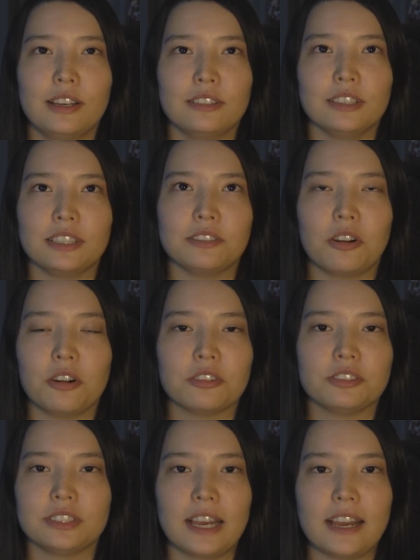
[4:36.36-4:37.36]
like
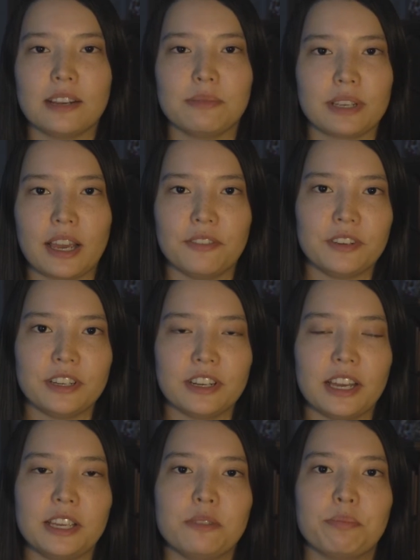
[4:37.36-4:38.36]
all the time, like every
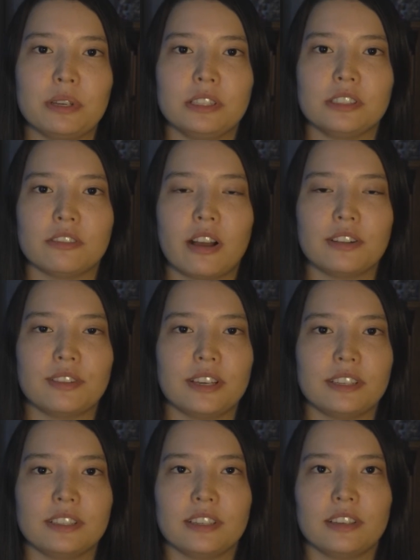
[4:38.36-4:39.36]
night, but it's not
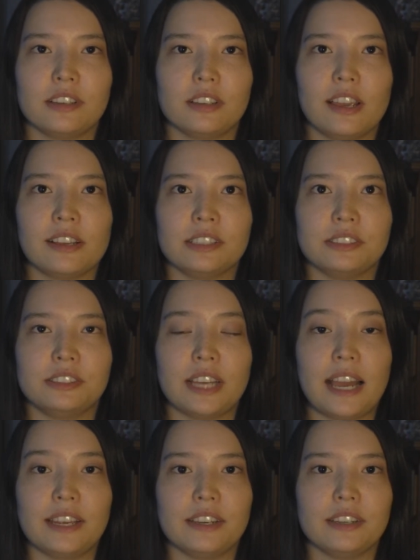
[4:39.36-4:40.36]
like
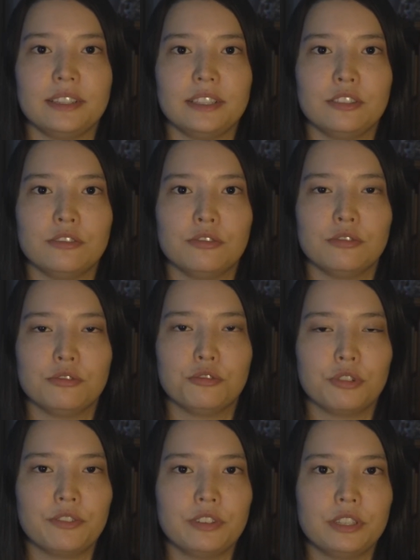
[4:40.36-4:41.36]
anxiety
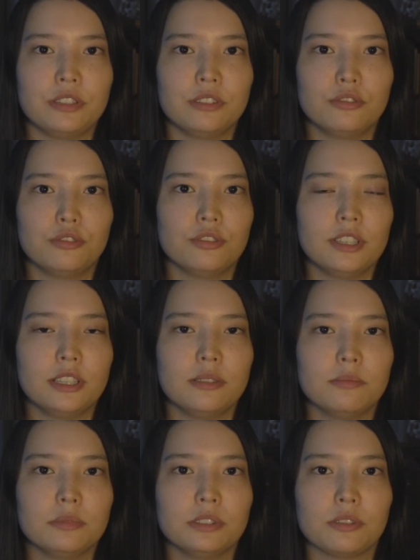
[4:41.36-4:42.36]
driven
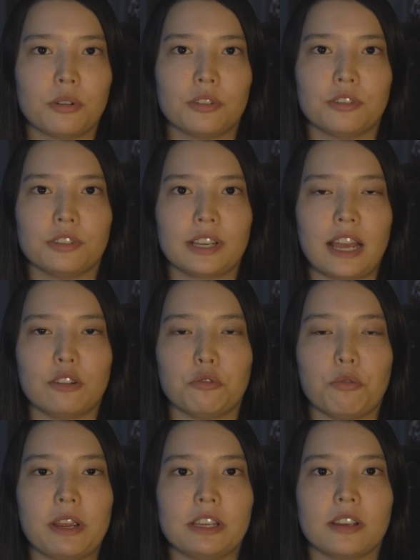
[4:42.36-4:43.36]
dreams or like I
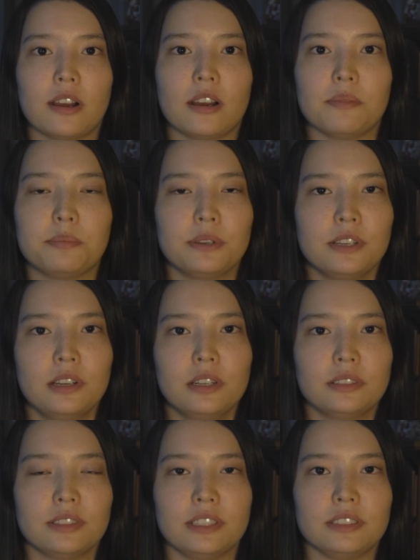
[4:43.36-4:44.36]
wake up
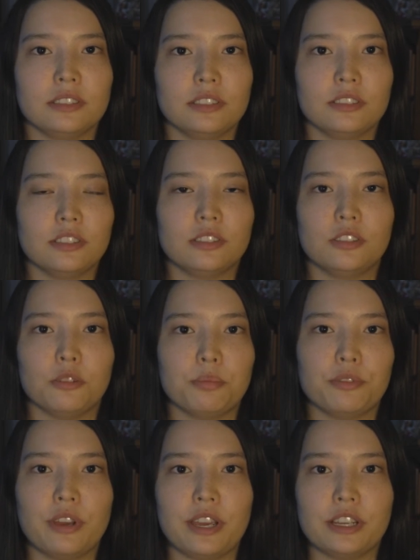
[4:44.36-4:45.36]
like
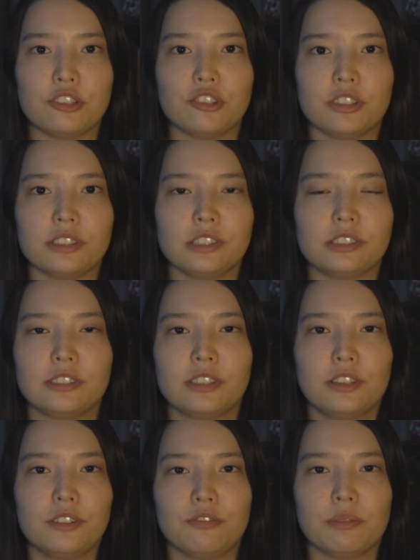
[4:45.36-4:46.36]
super anxious
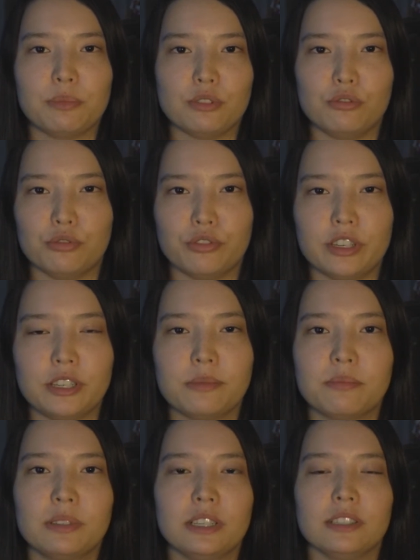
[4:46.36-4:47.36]
from a
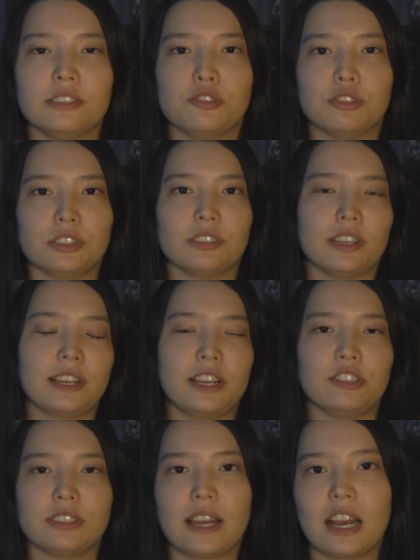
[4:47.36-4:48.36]
dream. It's just like
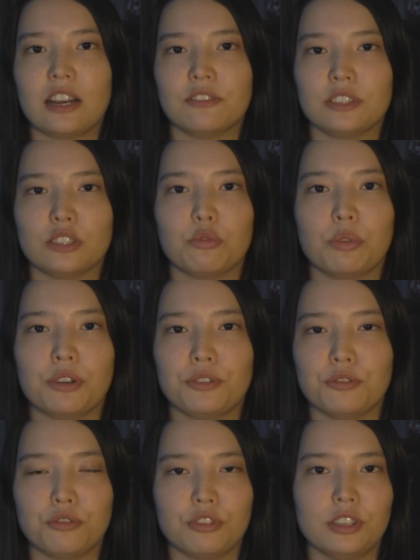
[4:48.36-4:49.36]
I just have like
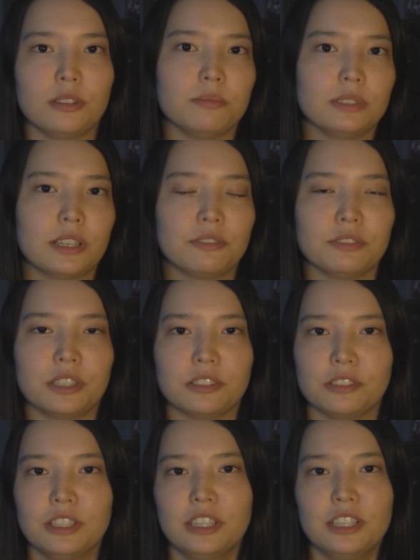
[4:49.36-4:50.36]
weird dreams, I don't
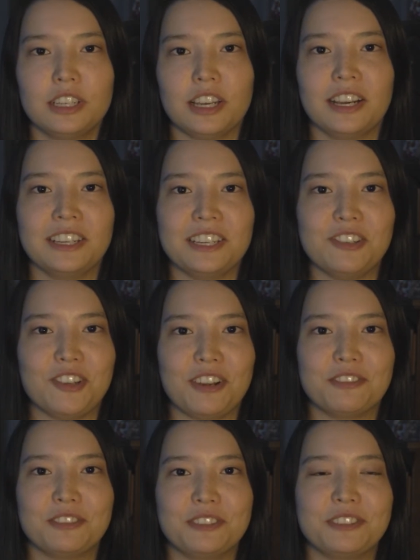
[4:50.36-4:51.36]
know, in
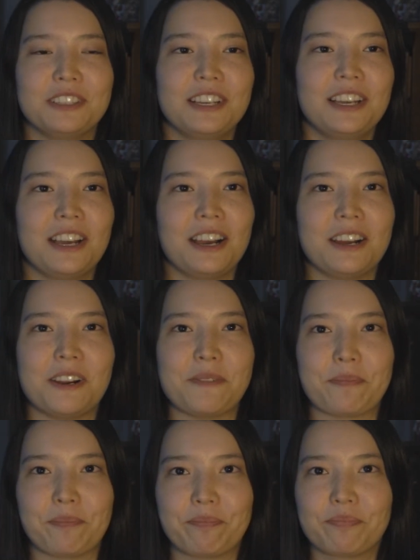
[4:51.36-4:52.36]
general.
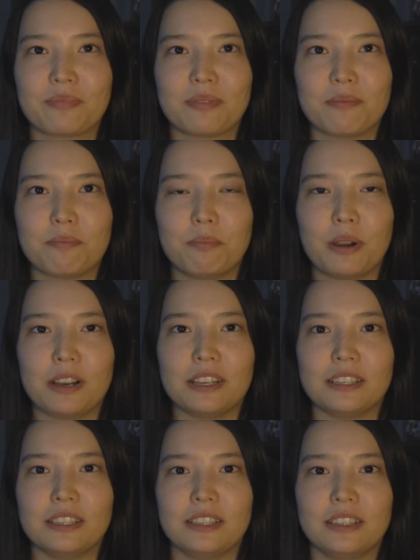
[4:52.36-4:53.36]

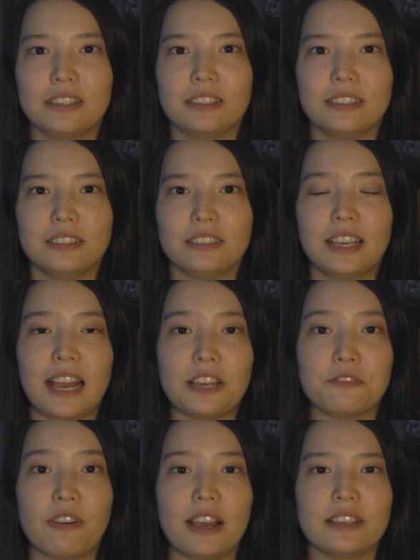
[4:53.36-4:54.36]
But yeah,
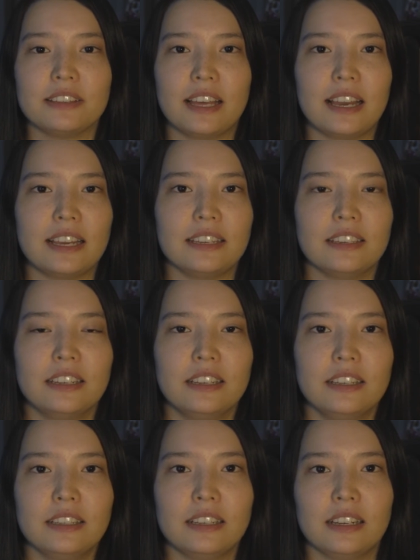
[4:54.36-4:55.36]
I find that
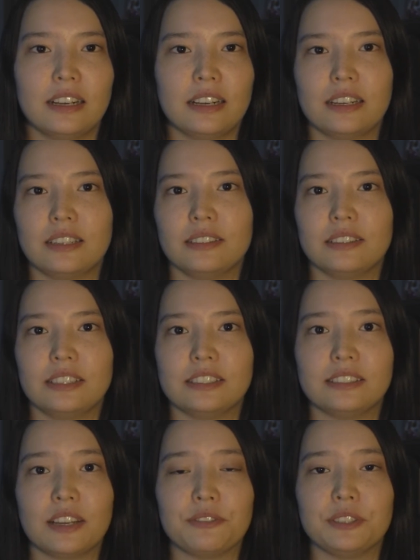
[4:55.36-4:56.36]

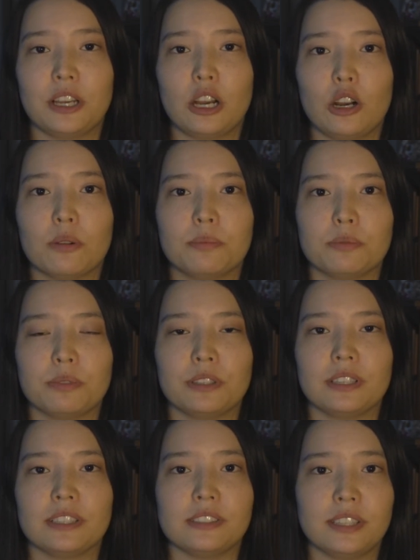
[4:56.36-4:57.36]
It's definitely helped
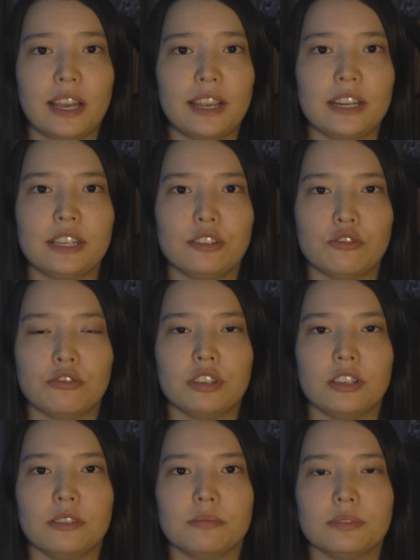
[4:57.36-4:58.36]
with anxiety,
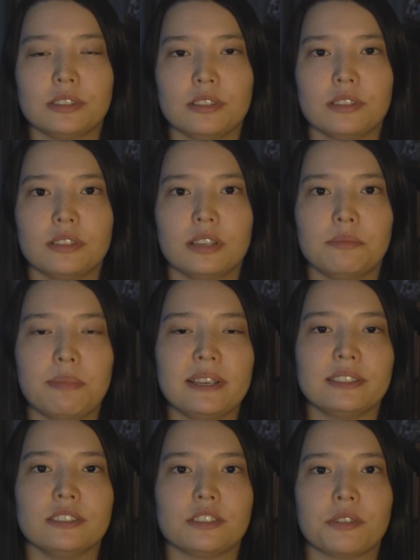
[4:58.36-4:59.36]
dreams, and
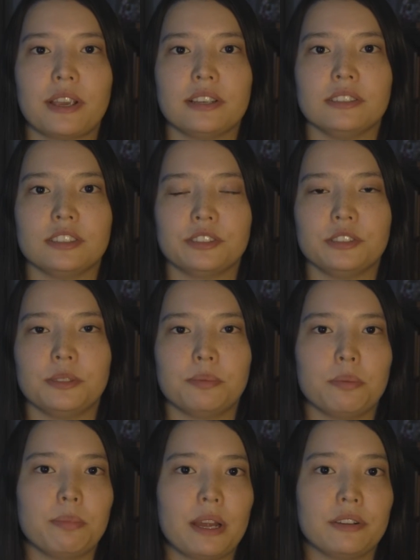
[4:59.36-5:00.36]
makes it so I can
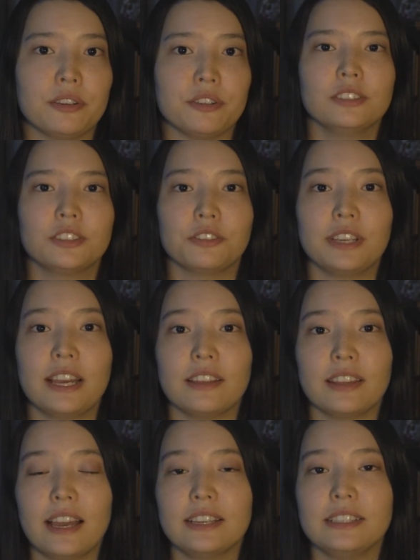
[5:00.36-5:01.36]
sleep better. So
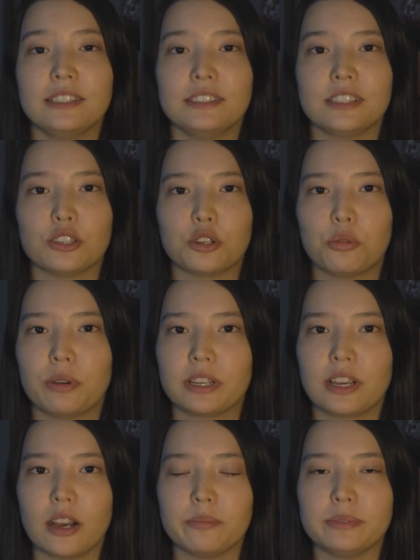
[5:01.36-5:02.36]
yeah, that is a
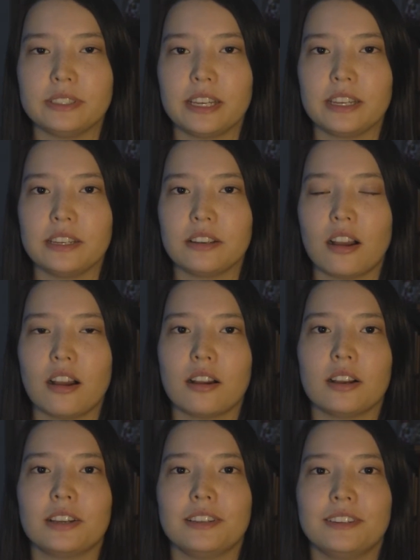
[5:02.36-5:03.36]
quick update
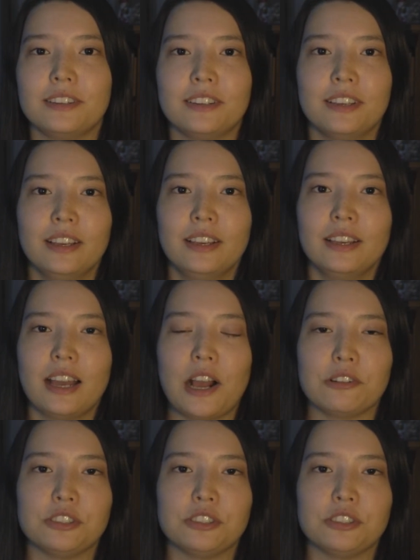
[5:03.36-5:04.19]
on how